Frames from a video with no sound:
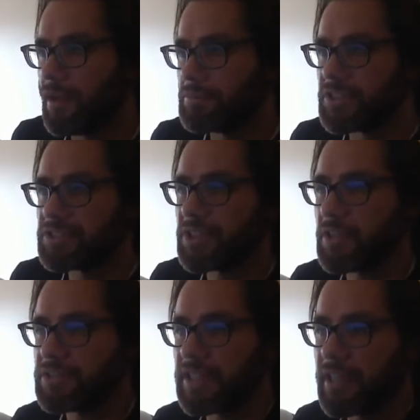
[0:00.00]
judge it
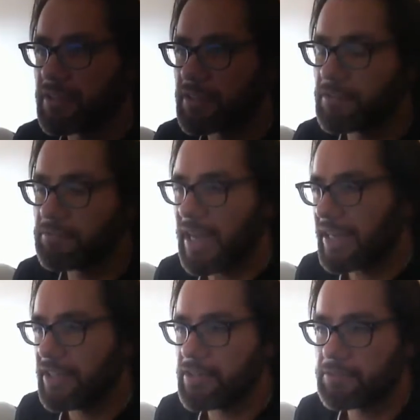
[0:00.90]
all together? I
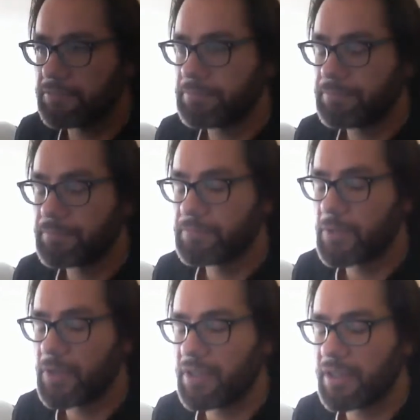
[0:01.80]
don't know. What
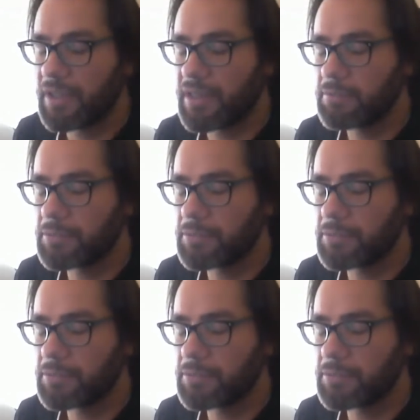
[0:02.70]
do you think of that?